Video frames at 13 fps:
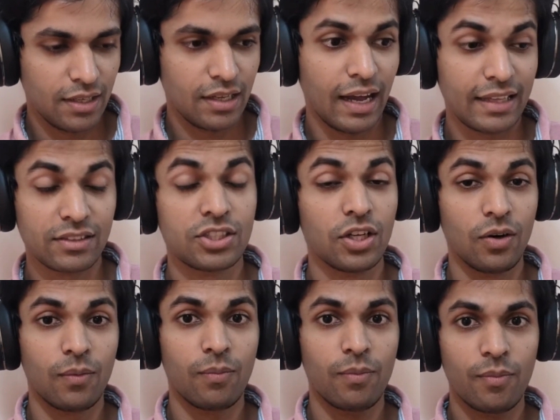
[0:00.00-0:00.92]
And
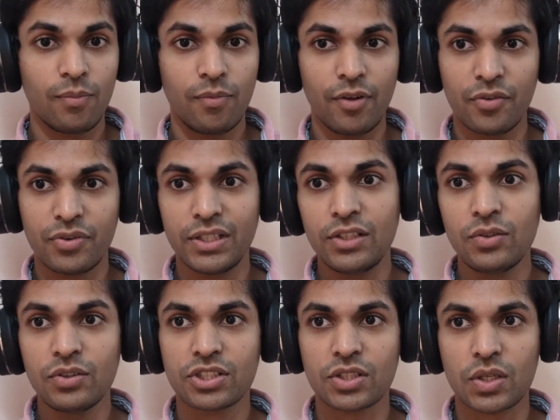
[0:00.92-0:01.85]
so if you
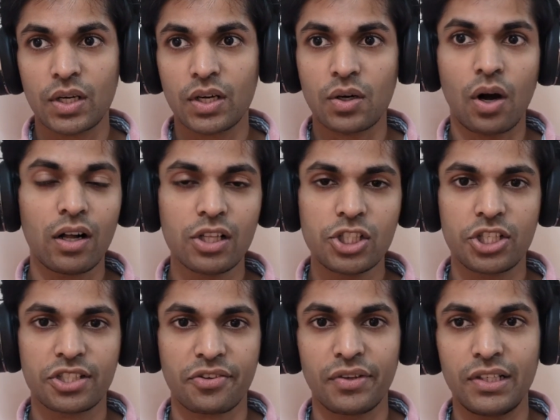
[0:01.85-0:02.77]
lose
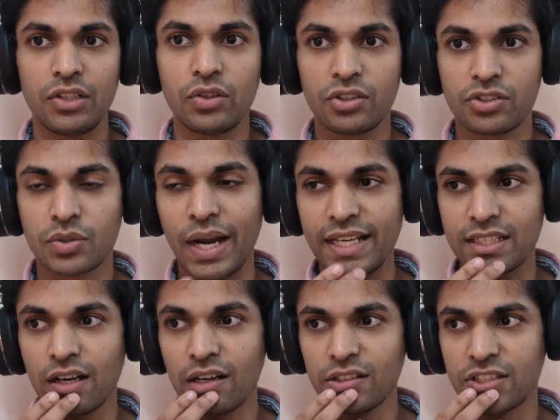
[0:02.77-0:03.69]
cultures, if you lose
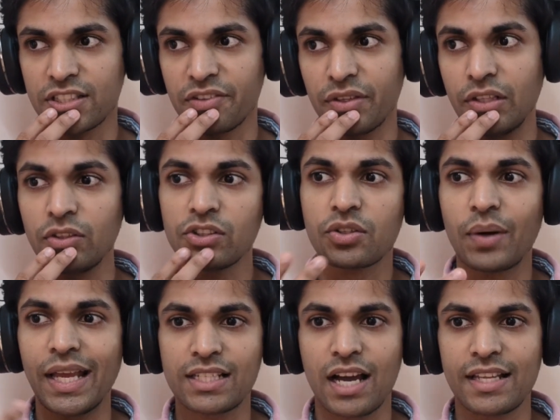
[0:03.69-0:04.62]
great cultures, if you lose
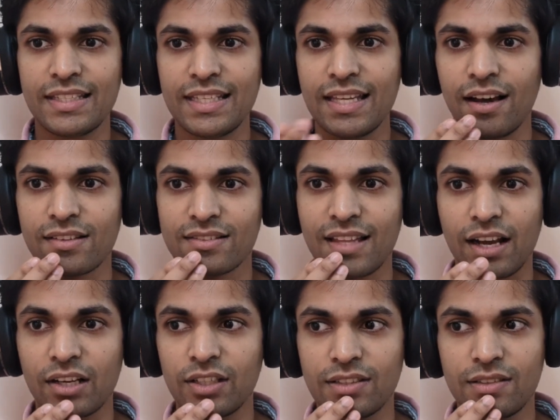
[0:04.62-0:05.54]
great ideas,
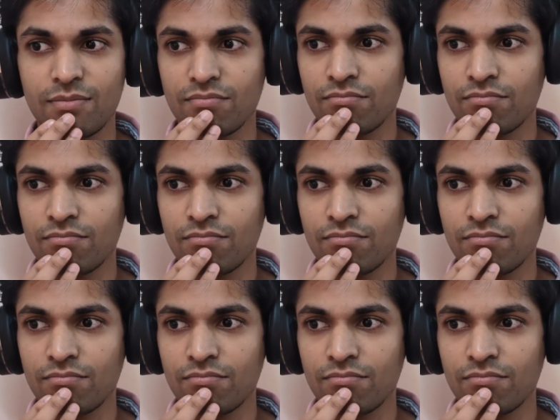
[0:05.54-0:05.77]
that could